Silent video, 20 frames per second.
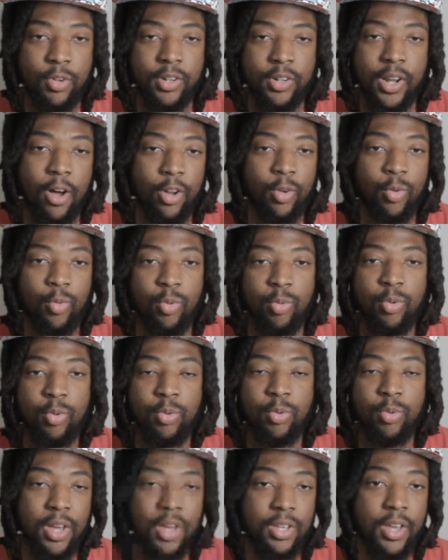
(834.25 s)
not only will
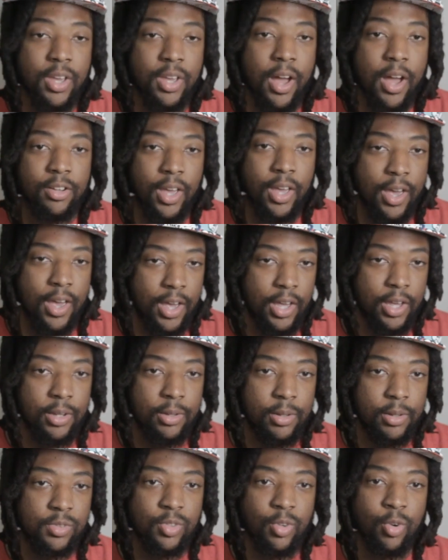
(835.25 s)
we make y'all
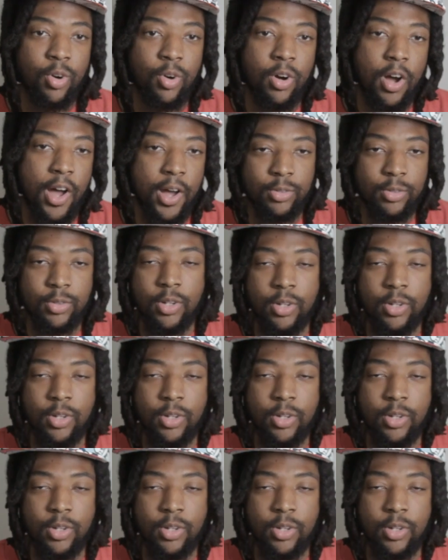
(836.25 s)
games or how